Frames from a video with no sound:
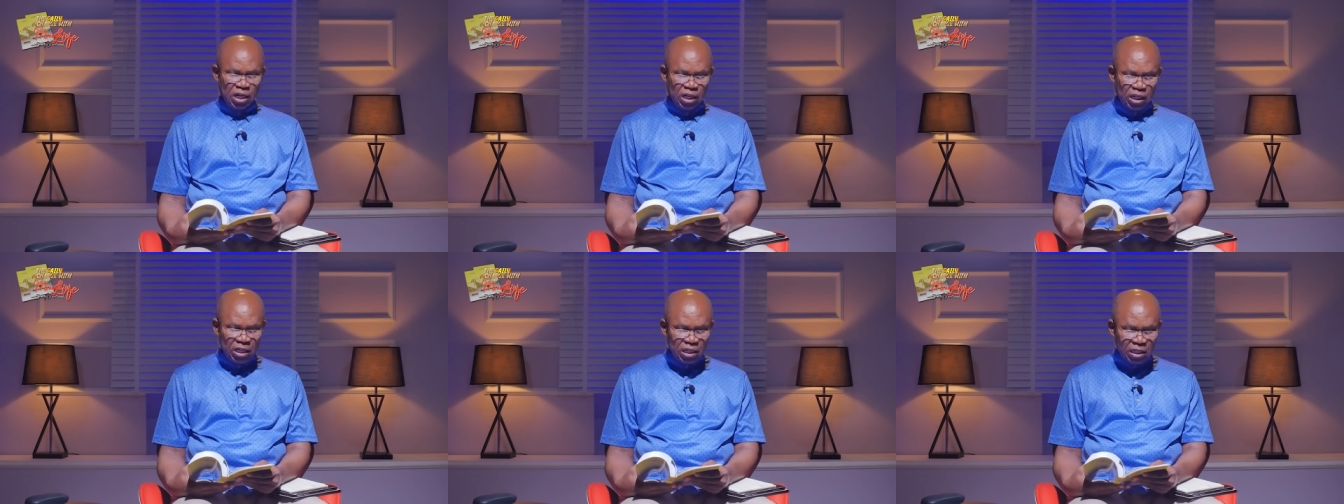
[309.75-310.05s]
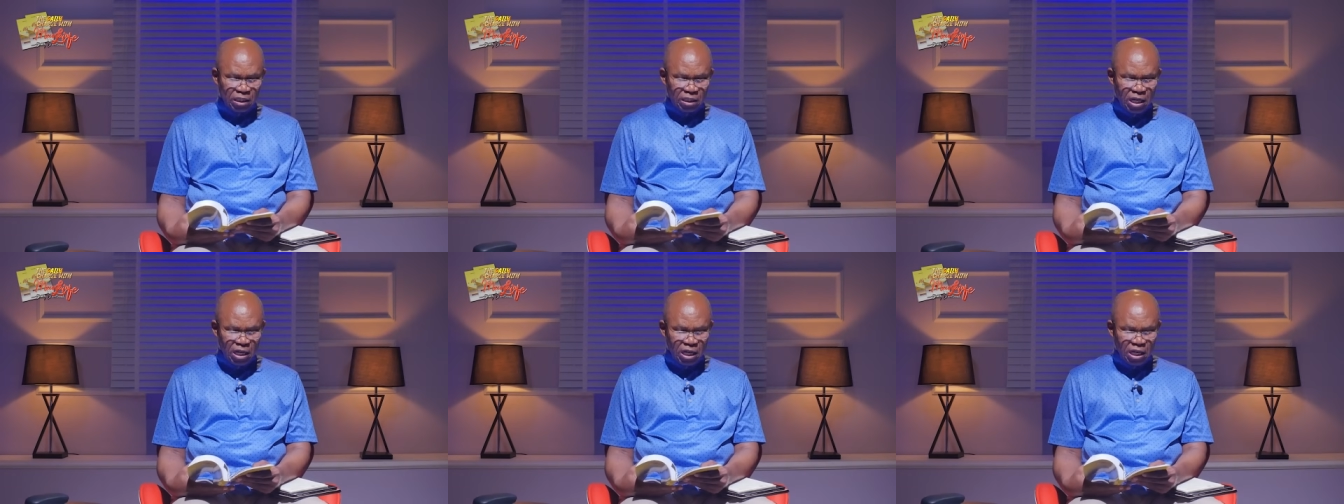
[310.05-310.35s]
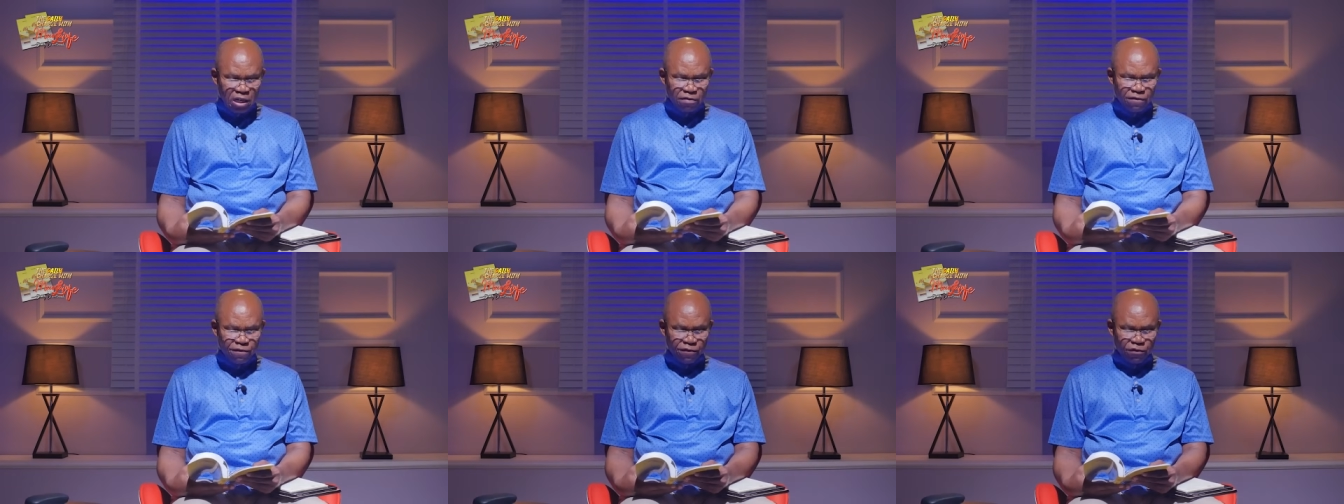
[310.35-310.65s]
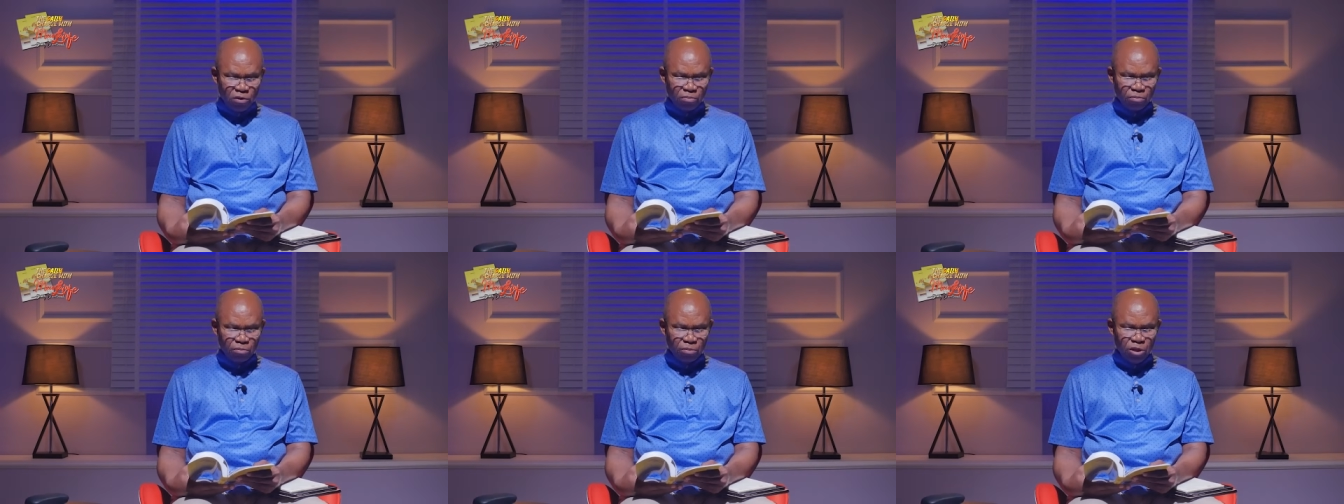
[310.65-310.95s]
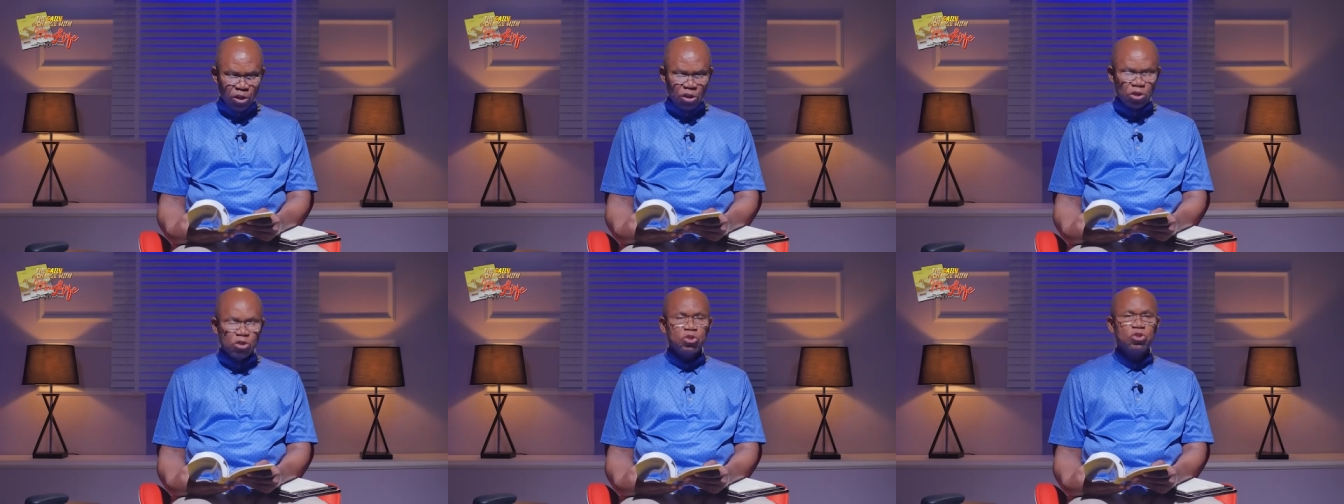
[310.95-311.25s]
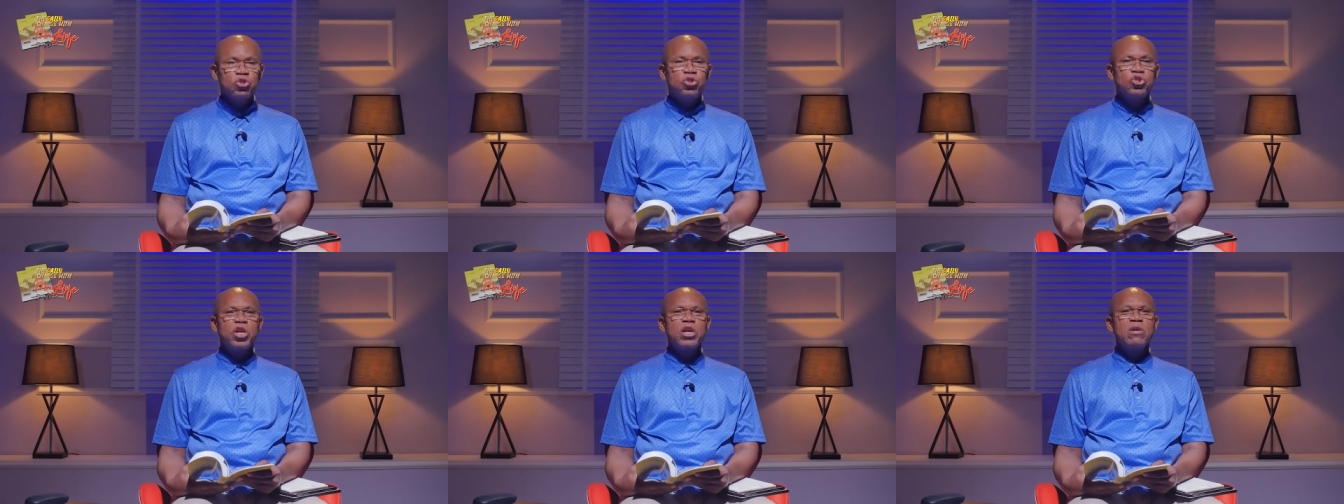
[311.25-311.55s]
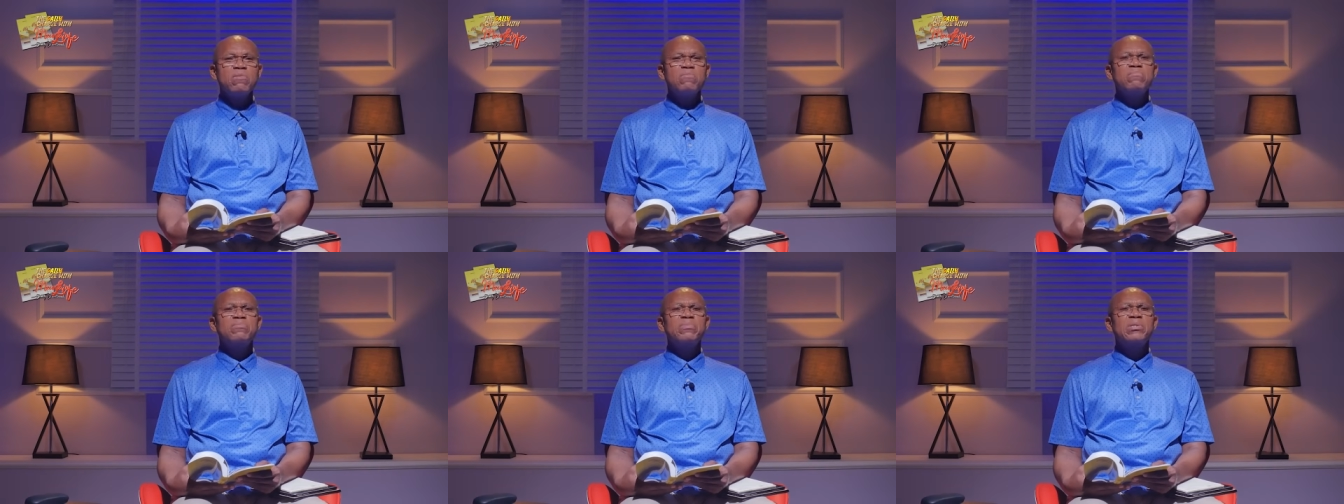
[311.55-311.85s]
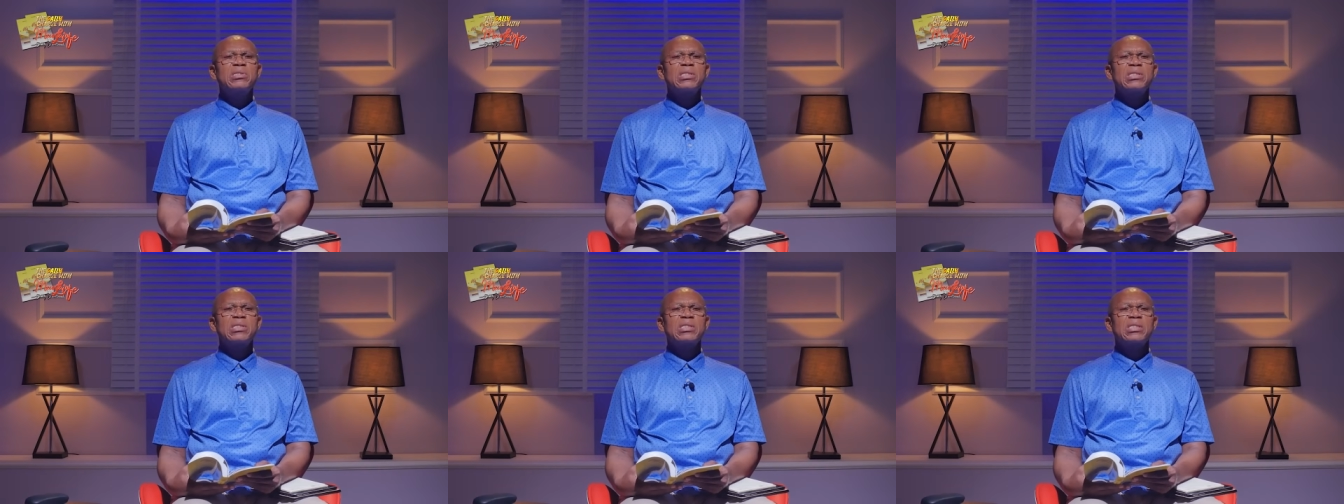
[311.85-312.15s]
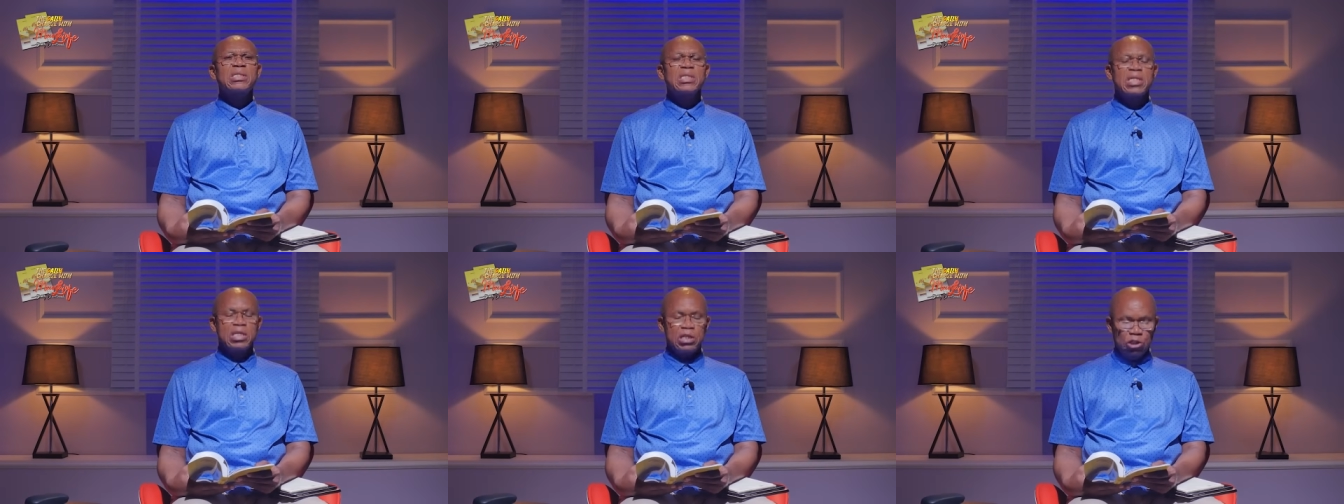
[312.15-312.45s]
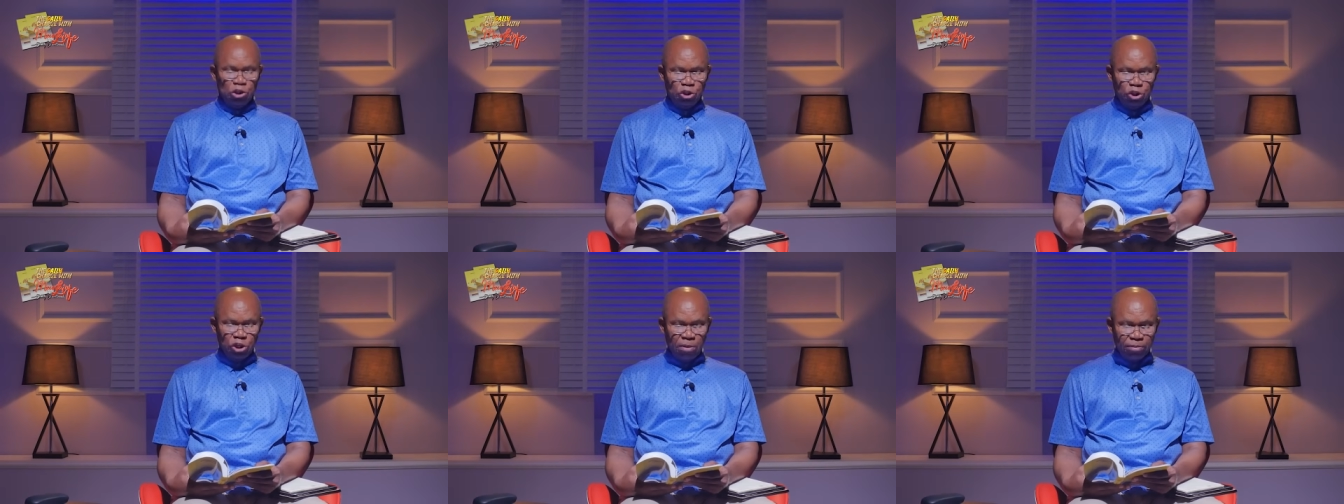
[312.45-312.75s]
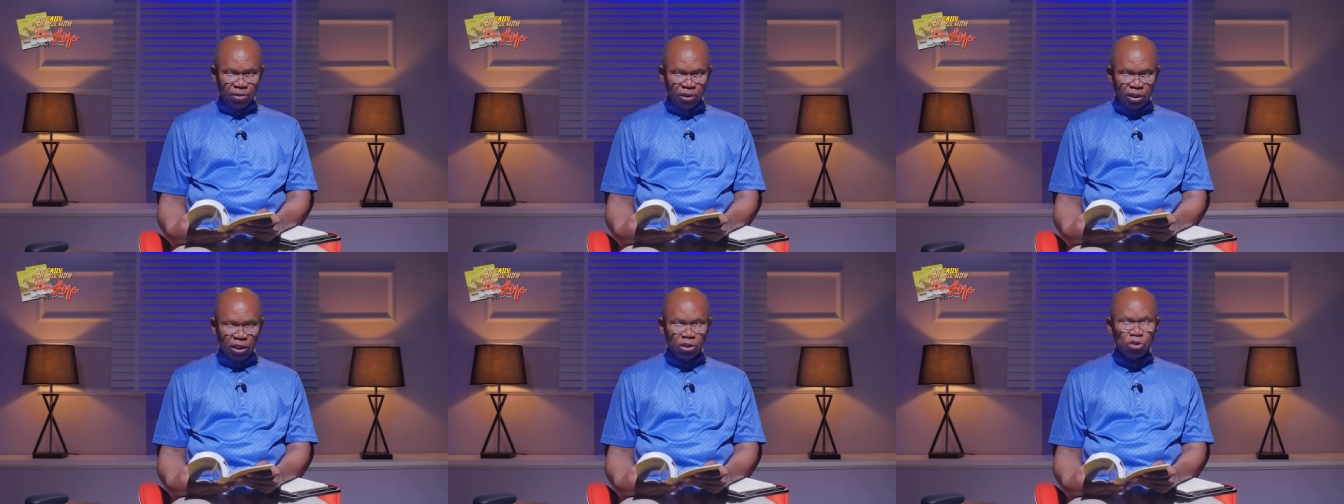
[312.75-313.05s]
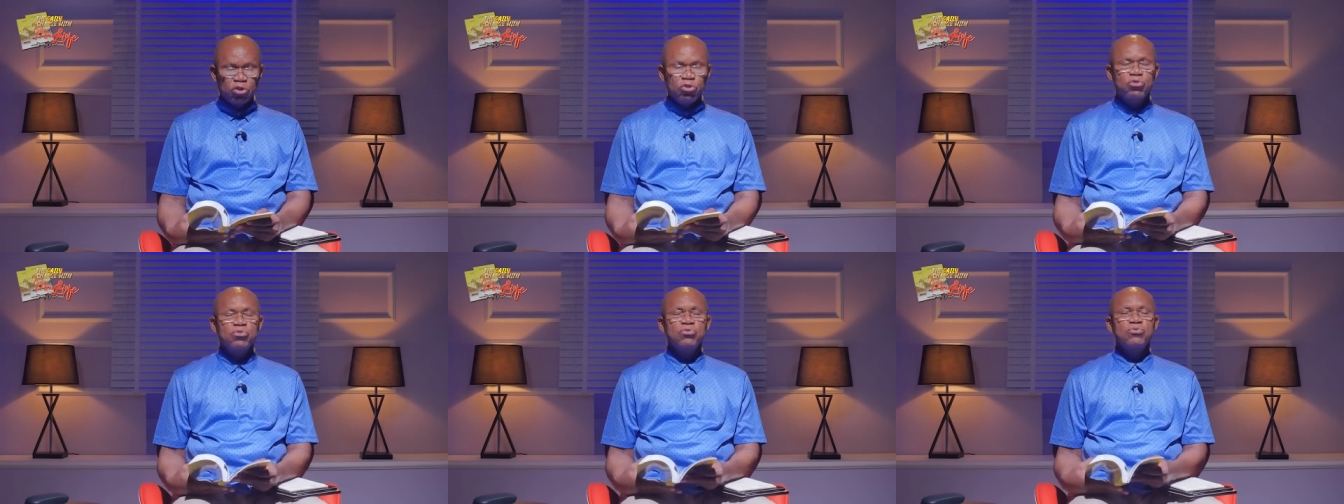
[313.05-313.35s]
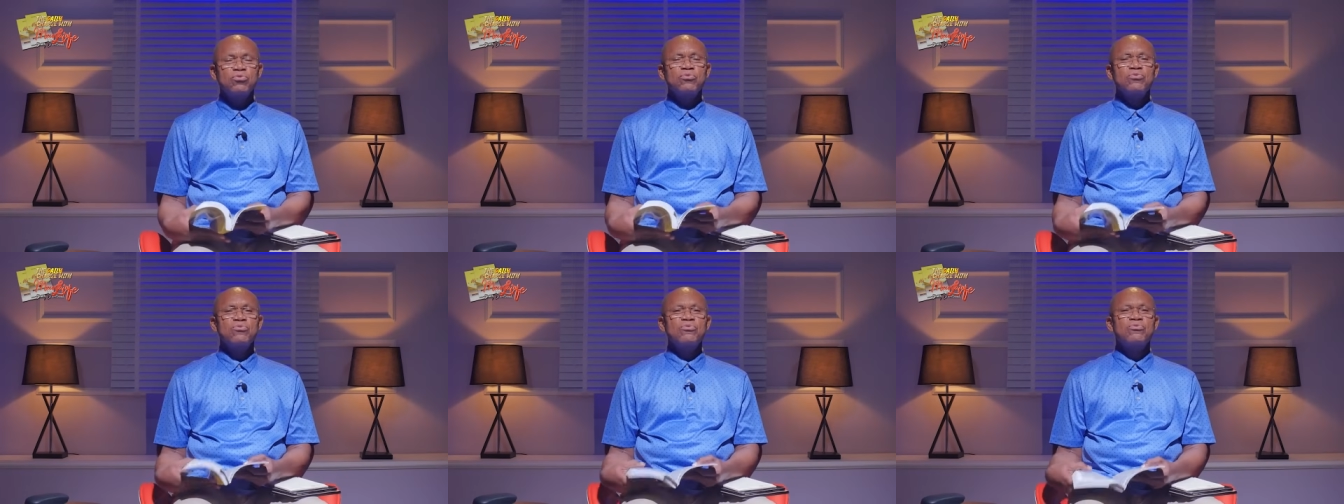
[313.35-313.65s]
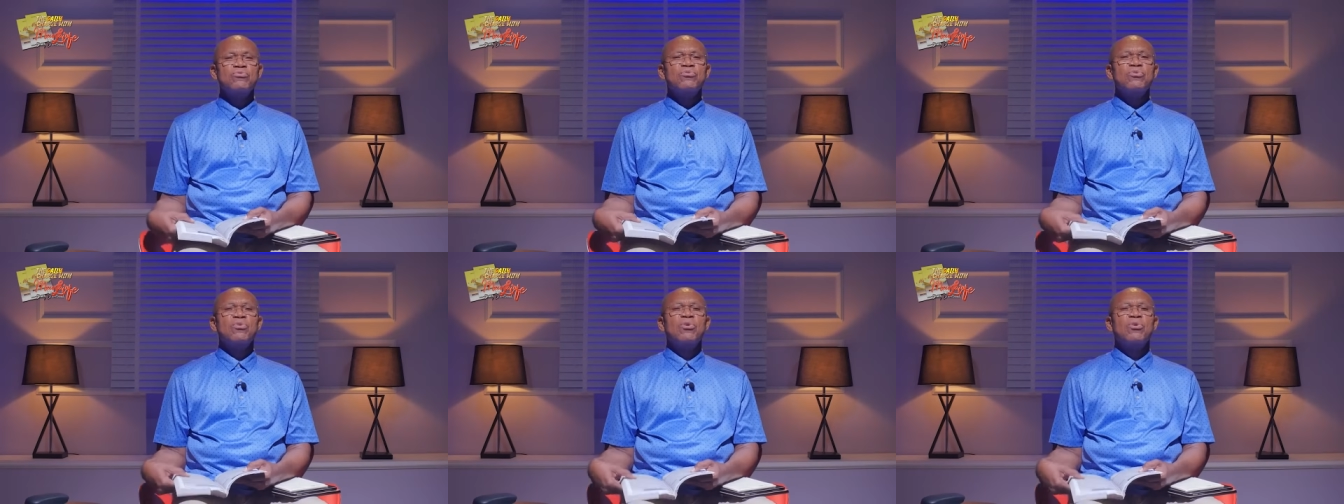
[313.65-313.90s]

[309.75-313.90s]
is taken from James chapter 2,